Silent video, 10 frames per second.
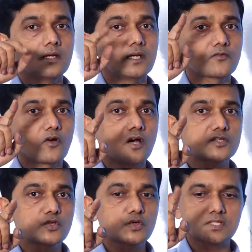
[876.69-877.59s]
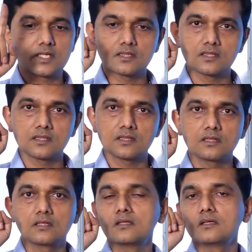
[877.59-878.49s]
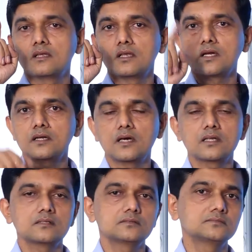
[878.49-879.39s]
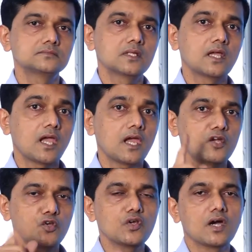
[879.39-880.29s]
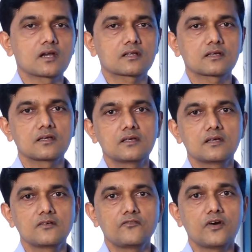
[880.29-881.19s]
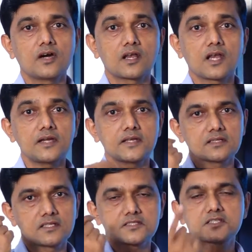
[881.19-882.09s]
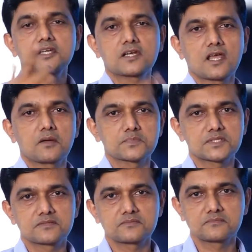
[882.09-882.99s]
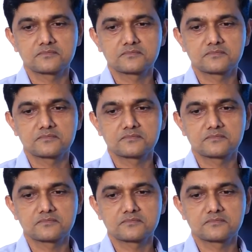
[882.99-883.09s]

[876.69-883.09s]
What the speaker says: it was used in London and New York for lighting the street lamps.